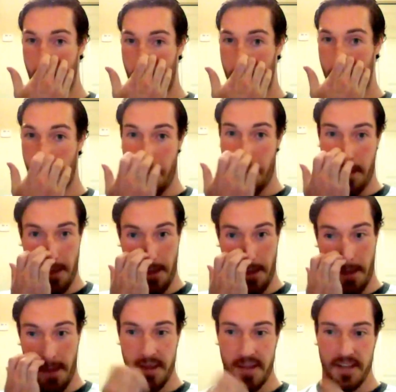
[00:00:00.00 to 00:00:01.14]
agree with you at this
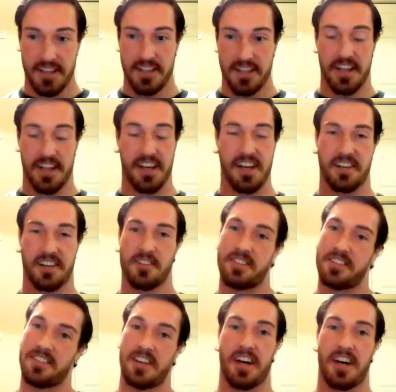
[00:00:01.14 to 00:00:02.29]
point. Uh,
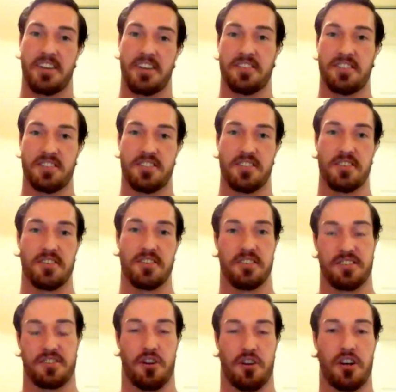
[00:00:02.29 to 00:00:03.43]
uh, there's there's still
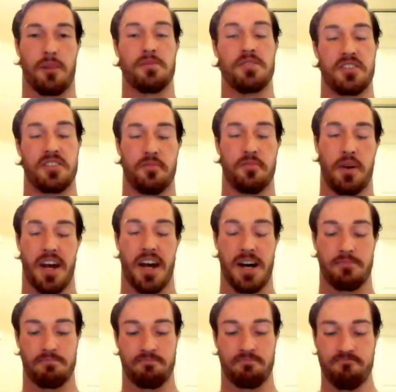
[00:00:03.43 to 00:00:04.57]
strong opposition, but
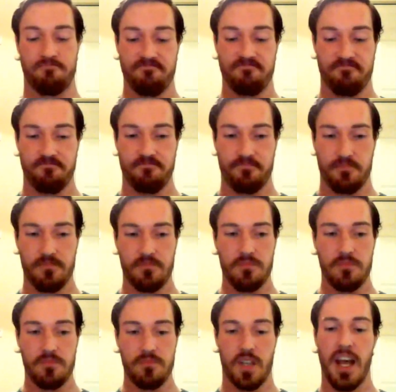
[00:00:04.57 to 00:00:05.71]
um,
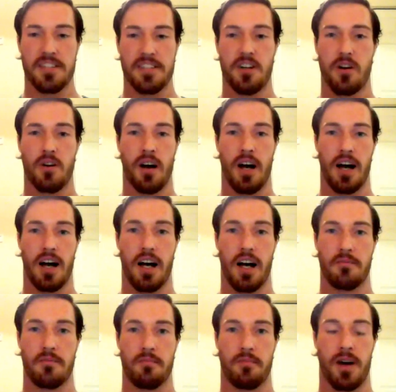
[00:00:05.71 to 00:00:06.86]
yeah. So
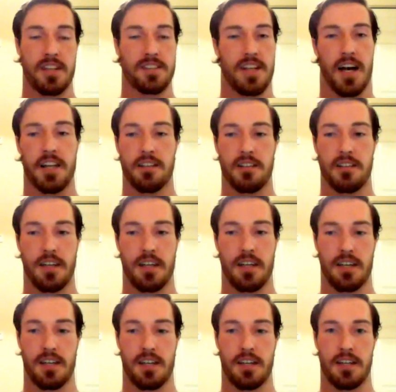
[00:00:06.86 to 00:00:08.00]
um, I signed it,
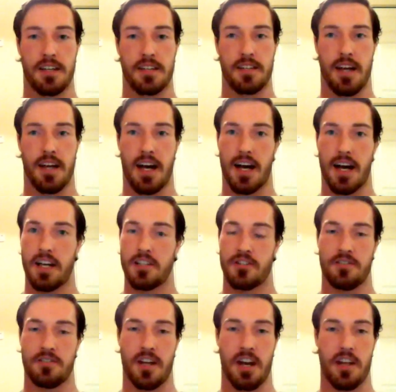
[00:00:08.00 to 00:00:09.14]
and I
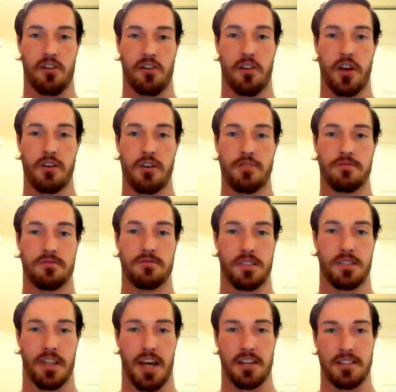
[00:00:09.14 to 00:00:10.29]
just added a little note
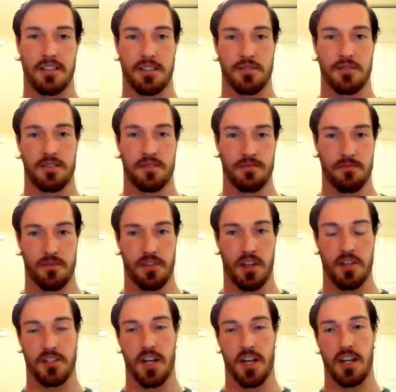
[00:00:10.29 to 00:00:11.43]
that it was with the
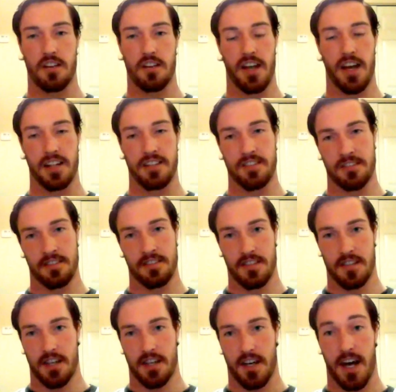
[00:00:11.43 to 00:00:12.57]
understanding that
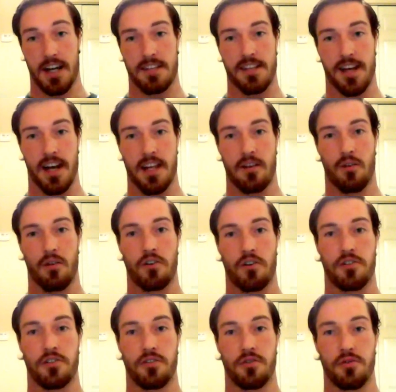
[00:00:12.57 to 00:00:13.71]
I had to sign in
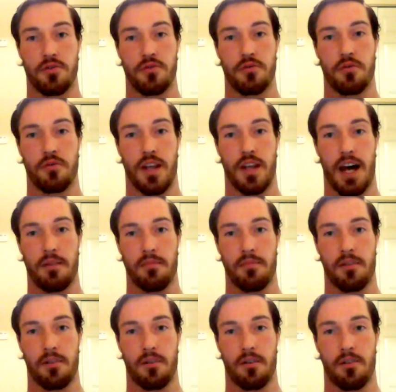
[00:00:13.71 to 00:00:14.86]
order to not
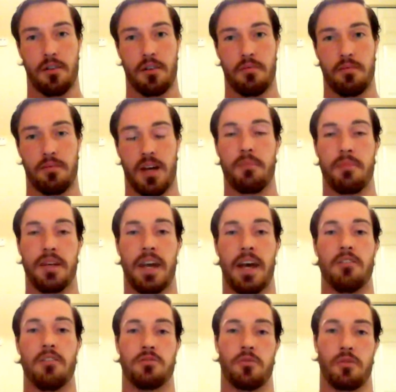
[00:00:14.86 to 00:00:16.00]
only not be
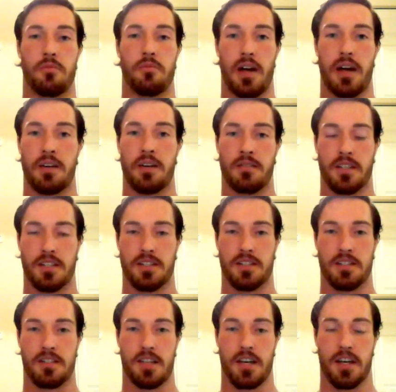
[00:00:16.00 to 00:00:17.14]
eligible to play,
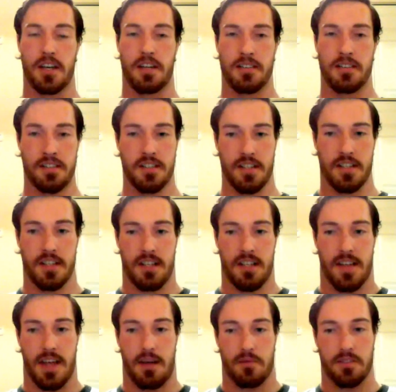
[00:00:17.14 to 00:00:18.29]
because they
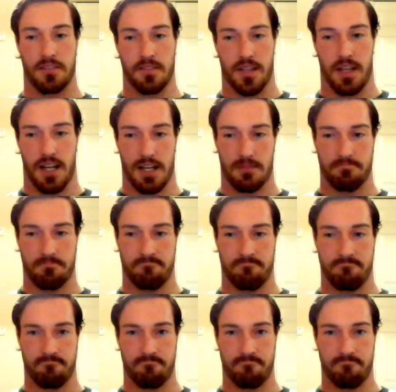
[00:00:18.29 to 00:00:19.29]
that was um,